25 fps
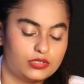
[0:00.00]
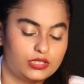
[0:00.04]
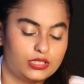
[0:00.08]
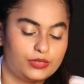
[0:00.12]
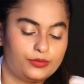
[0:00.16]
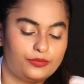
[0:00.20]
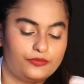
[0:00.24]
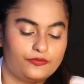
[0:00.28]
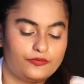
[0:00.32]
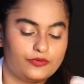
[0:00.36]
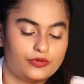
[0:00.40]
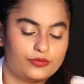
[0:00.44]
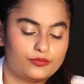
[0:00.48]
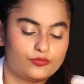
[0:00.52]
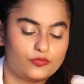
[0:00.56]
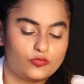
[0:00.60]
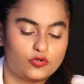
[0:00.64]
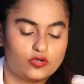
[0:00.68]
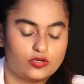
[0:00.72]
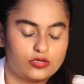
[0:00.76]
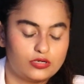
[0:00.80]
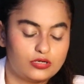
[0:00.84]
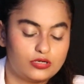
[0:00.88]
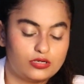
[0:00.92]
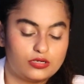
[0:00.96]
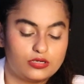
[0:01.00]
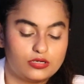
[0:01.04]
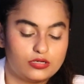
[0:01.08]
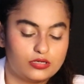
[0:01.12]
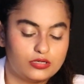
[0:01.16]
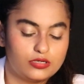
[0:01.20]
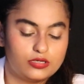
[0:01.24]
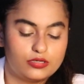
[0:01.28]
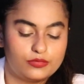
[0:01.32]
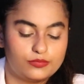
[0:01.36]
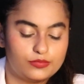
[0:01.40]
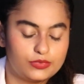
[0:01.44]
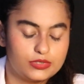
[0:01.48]
Give me one more
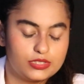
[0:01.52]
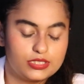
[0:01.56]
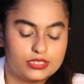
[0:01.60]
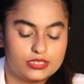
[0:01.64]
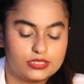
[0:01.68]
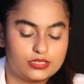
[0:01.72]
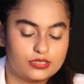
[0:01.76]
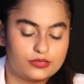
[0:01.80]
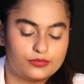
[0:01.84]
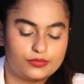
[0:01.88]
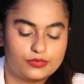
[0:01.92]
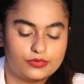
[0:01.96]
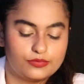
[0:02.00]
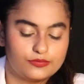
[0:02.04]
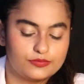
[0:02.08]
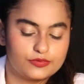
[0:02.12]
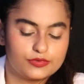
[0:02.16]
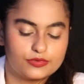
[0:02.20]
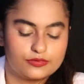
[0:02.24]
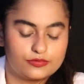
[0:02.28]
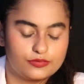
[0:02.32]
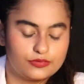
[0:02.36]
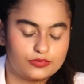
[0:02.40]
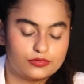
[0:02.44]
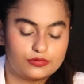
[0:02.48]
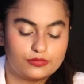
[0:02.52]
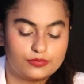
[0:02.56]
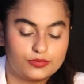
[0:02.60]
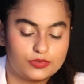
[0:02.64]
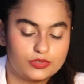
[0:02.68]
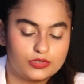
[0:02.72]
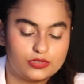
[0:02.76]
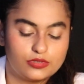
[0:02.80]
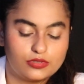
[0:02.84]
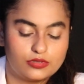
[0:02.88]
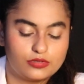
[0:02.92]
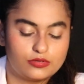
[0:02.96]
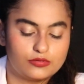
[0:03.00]
card. Please tell me what's going to be the
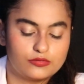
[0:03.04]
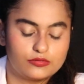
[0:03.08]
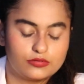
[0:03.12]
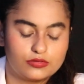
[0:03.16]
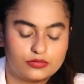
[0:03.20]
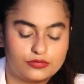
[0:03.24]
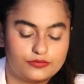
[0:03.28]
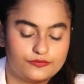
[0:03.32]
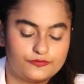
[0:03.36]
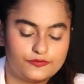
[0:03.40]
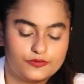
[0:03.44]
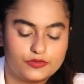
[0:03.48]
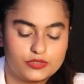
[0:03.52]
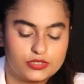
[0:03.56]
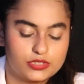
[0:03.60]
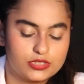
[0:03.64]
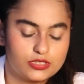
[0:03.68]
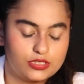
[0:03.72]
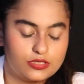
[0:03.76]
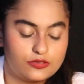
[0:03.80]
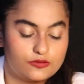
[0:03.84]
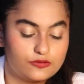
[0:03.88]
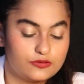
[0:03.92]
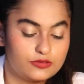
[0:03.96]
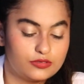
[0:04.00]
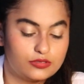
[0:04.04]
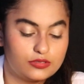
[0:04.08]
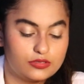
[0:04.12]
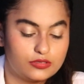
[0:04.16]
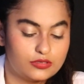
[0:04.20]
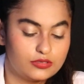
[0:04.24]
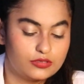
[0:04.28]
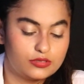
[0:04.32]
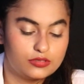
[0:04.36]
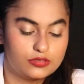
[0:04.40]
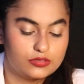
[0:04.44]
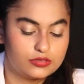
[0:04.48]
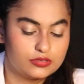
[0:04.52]
outcome for Sagittarius.
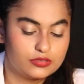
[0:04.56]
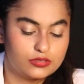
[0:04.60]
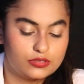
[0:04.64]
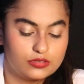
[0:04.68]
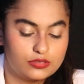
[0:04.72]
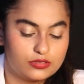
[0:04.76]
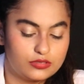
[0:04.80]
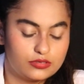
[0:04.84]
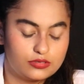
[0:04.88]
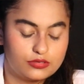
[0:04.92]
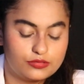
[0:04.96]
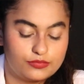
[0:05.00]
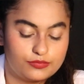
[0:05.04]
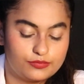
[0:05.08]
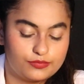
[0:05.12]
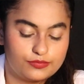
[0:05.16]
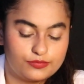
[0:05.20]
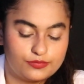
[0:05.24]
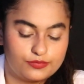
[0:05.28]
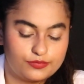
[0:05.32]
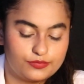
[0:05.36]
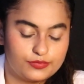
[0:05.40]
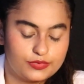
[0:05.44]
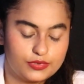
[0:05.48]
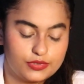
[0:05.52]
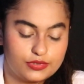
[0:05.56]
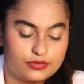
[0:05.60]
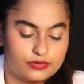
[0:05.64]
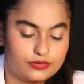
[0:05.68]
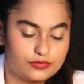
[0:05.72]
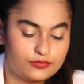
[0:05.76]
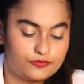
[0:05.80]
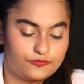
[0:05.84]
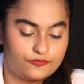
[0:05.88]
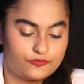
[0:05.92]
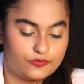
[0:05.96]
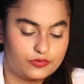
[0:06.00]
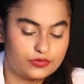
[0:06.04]

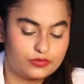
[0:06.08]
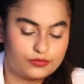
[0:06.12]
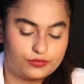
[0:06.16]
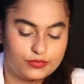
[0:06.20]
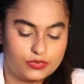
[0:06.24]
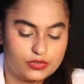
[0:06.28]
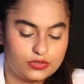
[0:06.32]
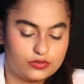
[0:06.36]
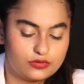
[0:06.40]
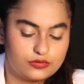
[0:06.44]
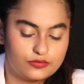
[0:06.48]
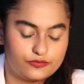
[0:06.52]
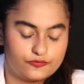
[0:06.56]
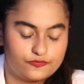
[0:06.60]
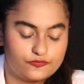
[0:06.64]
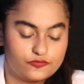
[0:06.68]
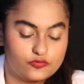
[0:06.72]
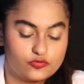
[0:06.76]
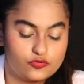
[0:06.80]
So for the month of